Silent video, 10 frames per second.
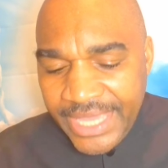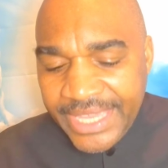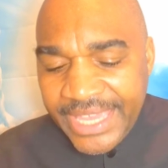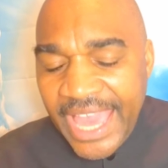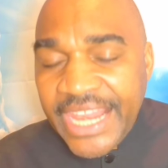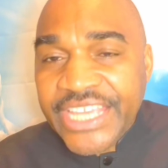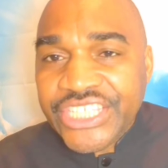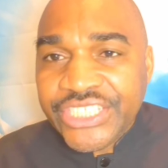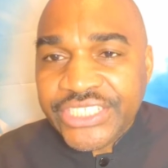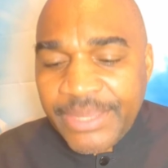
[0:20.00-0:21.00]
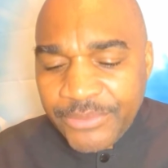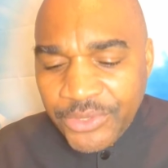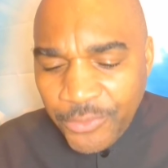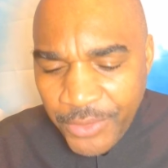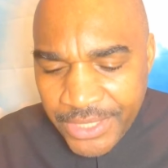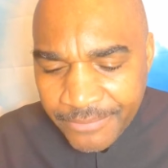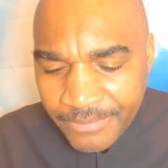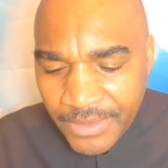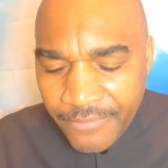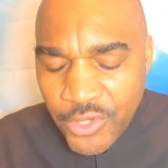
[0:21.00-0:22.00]
In Galatians chapter 3,
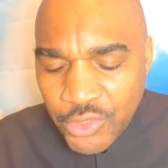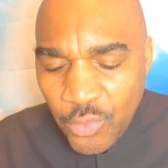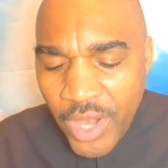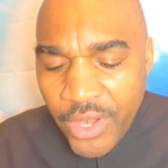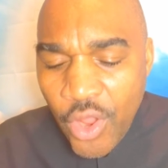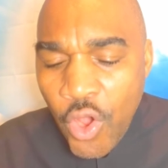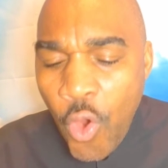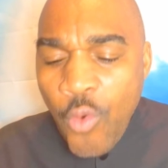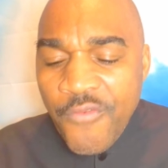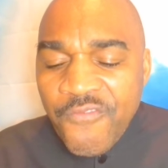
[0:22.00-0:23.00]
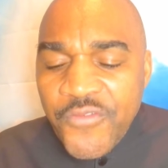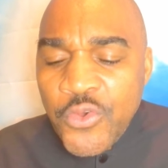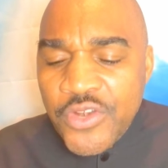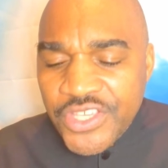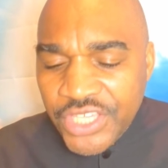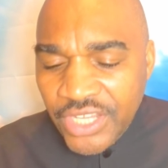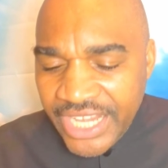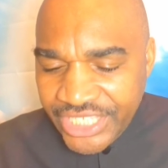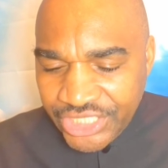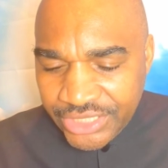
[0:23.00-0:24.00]
verse 1, O foolish
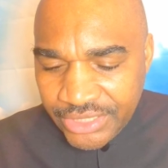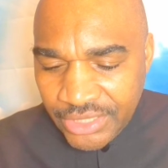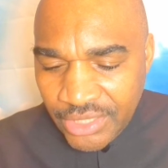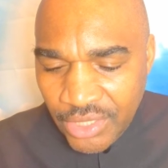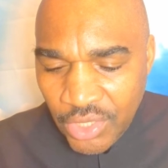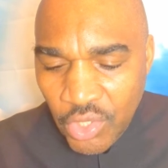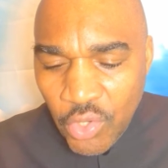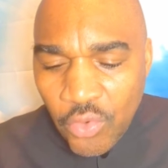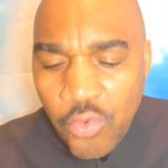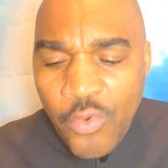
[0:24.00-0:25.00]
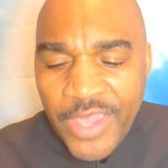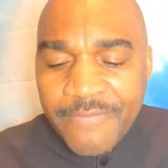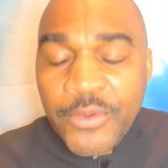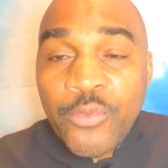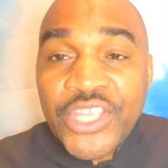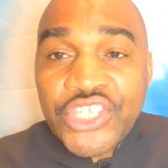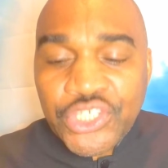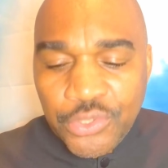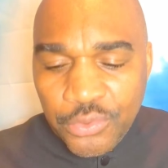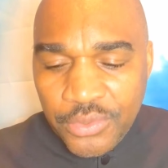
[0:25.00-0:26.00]
Galatian, who have
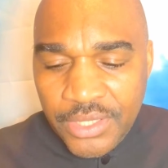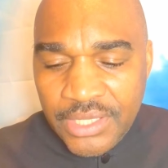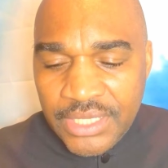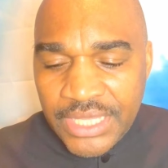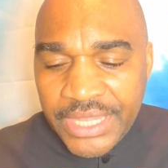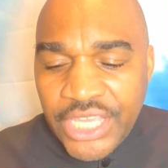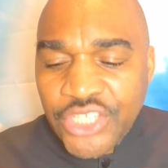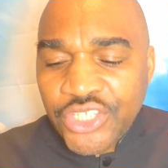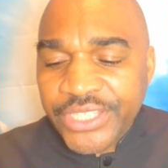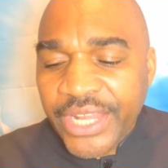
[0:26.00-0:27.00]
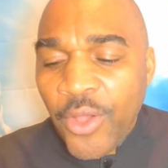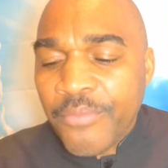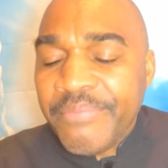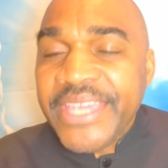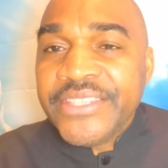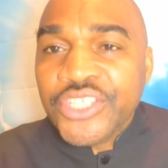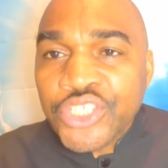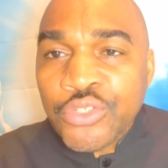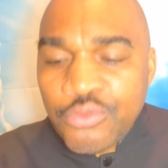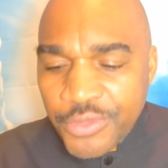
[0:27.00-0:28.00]
bewitched you, that you should not obey the
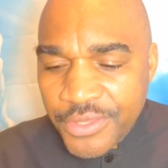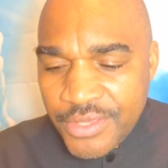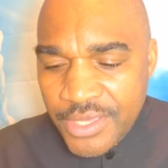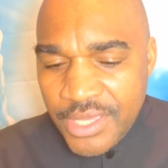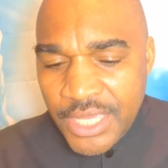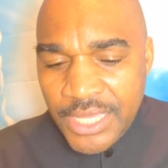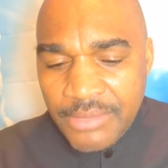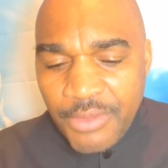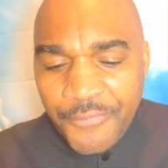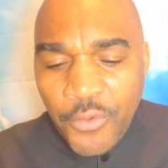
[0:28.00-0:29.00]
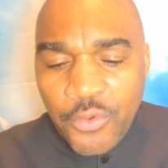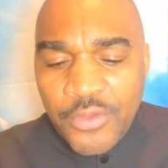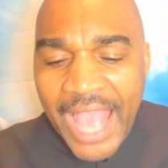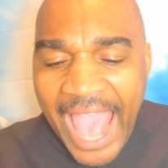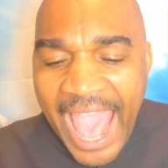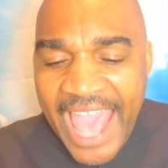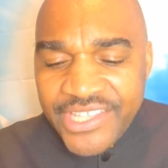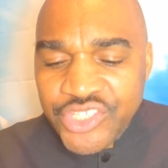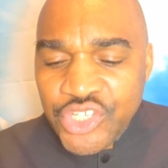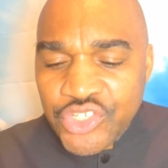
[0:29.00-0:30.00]
truth, before whose
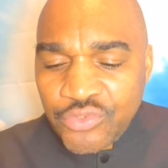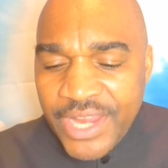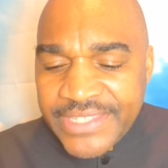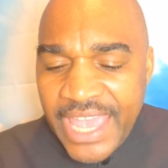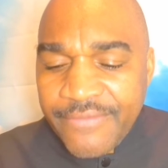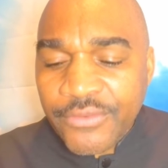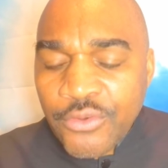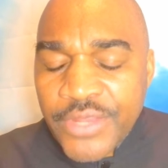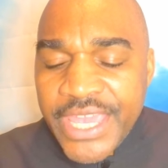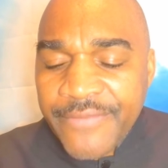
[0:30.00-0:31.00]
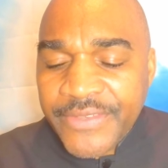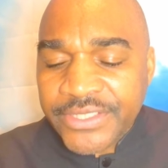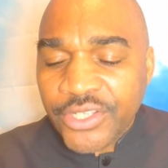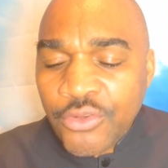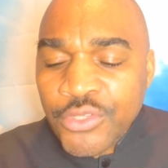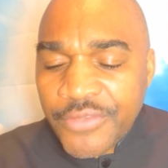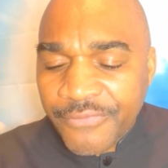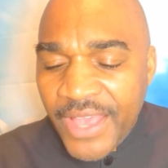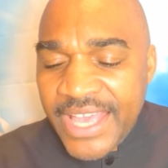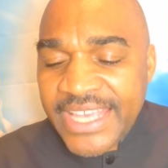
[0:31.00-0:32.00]
eyes Jesus Christ have evidently
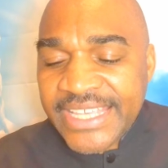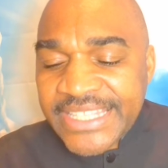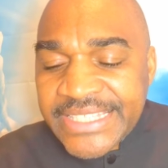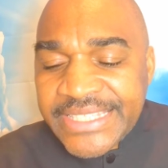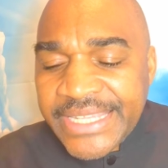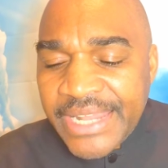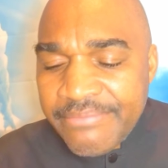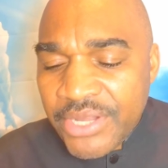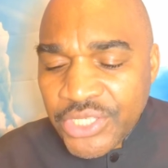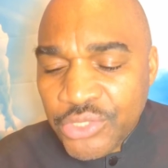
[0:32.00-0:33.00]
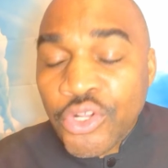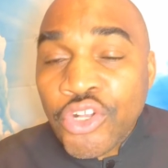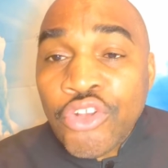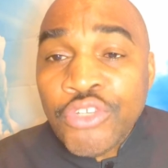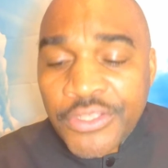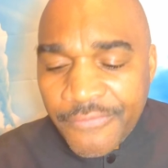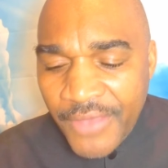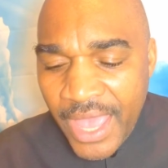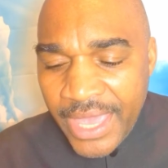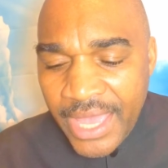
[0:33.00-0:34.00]
crucified, said among you,
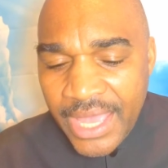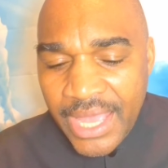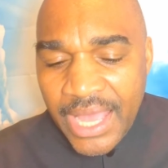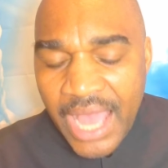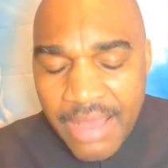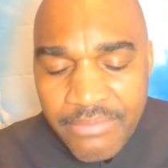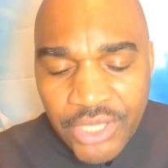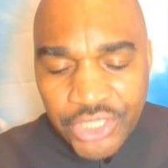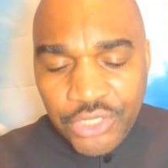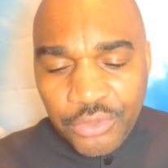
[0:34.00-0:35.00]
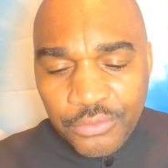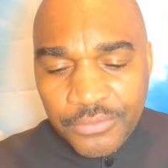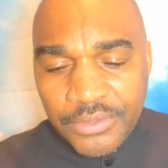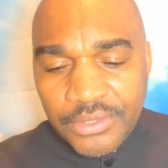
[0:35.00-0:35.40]
crucify among you.